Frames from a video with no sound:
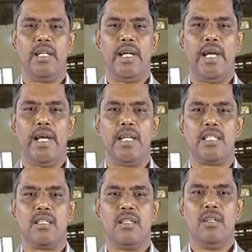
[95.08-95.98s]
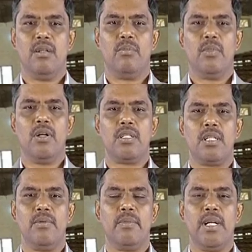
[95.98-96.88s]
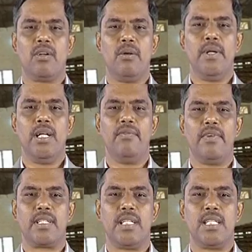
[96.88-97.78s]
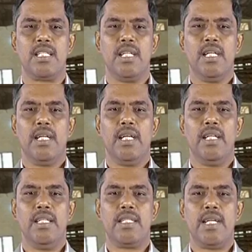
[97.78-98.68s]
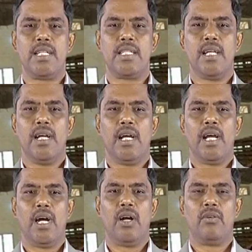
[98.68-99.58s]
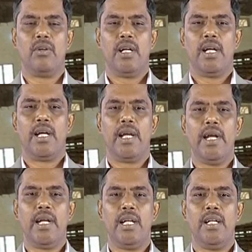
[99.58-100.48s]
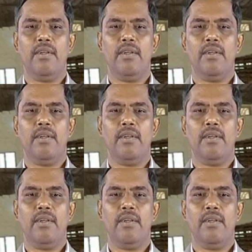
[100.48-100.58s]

as most of the microbial infections in insects have greatly